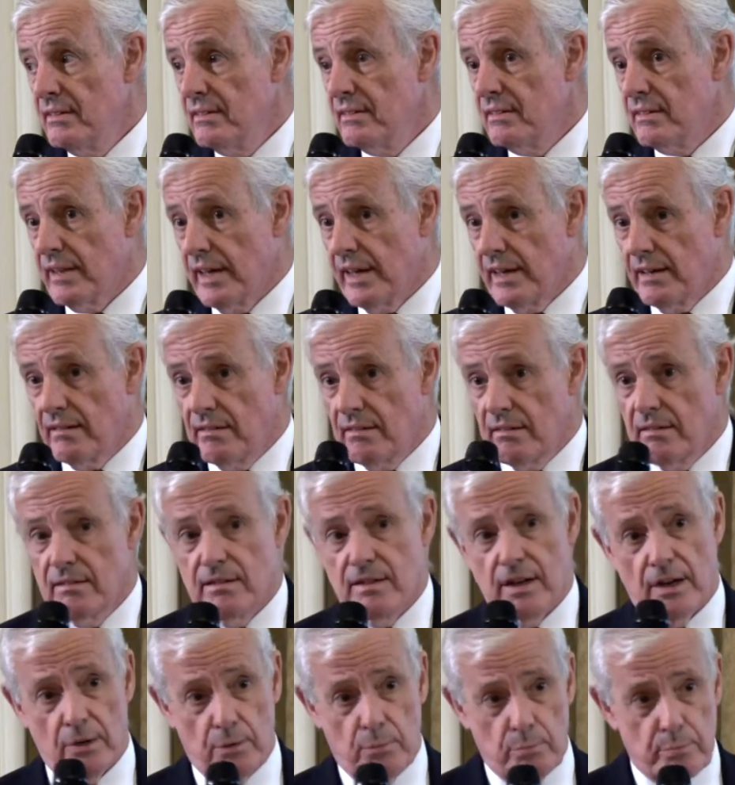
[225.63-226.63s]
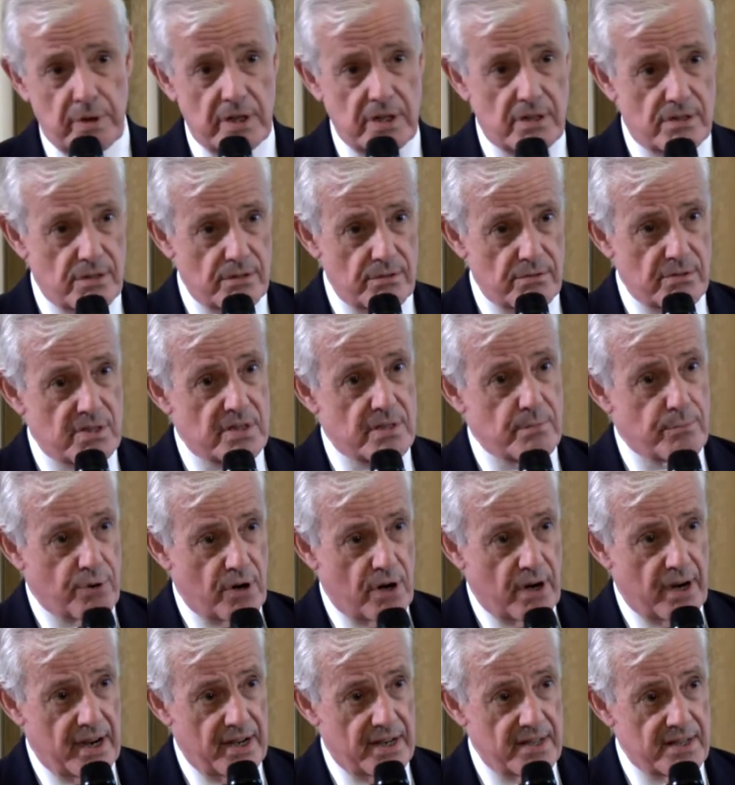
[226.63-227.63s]
then don't be too
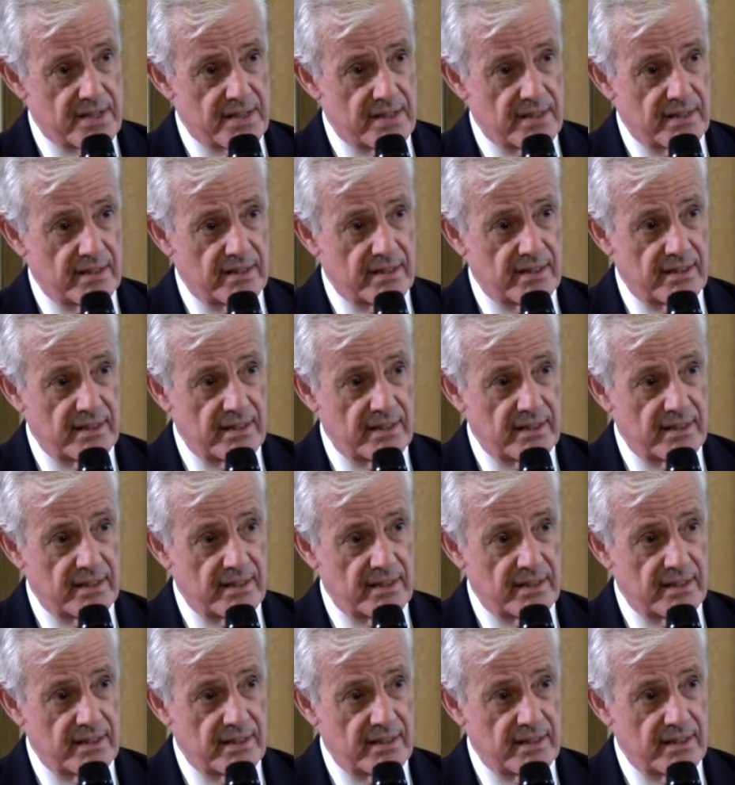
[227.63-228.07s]
surprised.